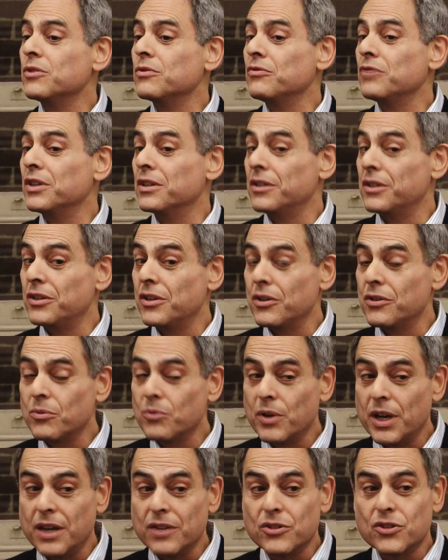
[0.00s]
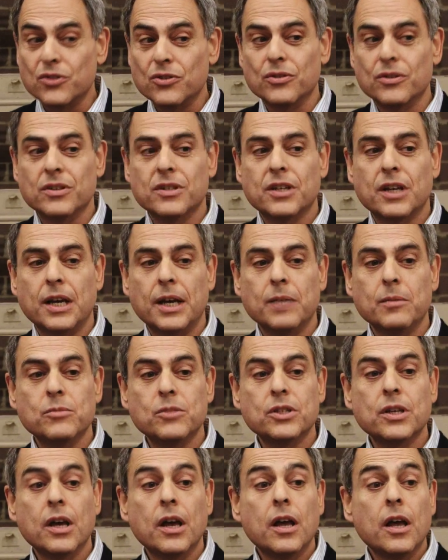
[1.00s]
and feel another way at certain
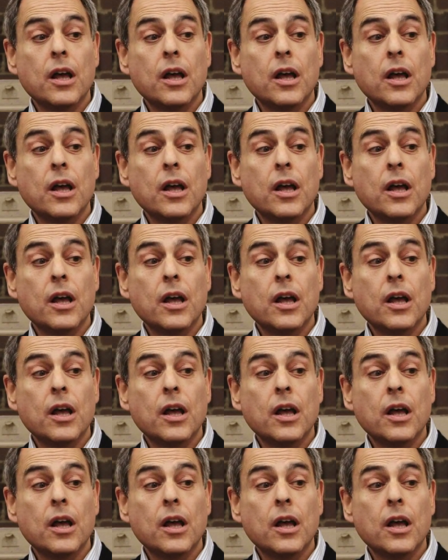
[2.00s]
times.